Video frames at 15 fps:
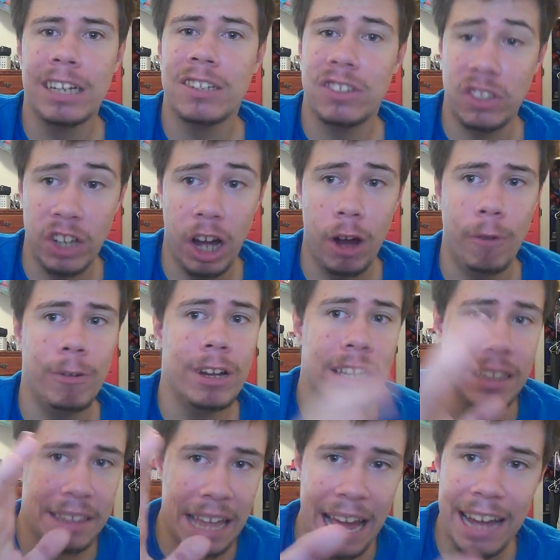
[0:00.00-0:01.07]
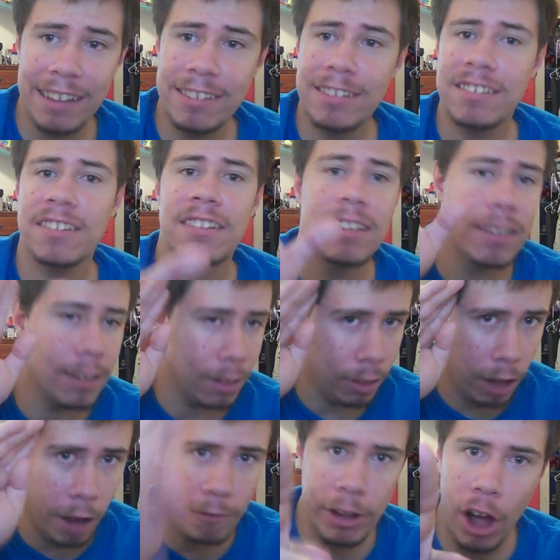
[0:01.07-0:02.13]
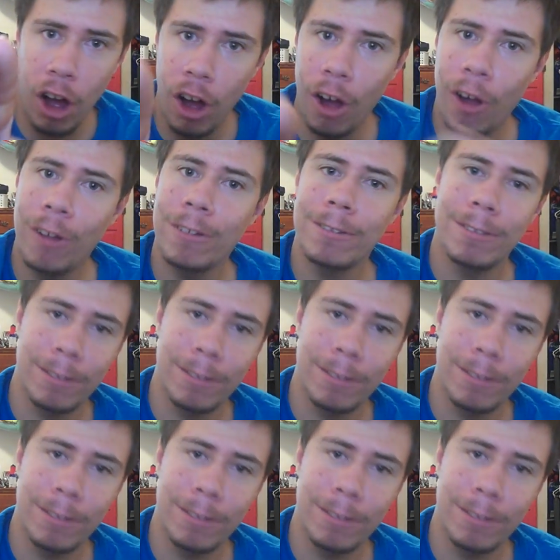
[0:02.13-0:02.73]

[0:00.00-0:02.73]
So, thanks. Love y'all.